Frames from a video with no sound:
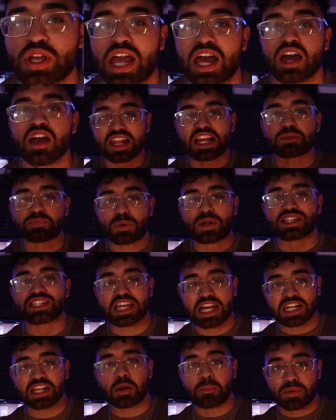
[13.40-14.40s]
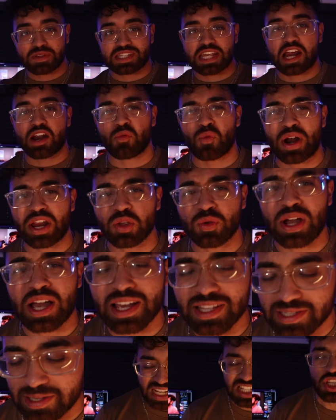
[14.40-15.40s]
yeah, let's pretend, right, you
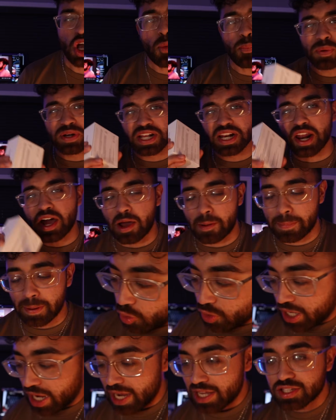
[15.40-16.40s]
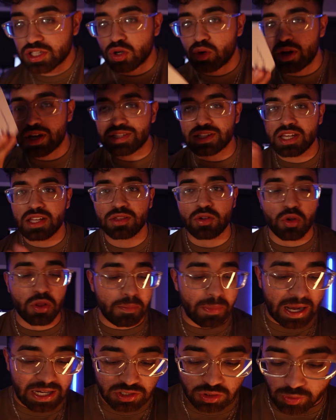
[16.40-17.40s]
guys? Let's open it up. Okay, too easy. Throw the
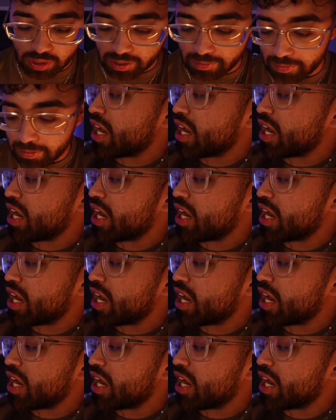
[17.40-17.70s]
box away.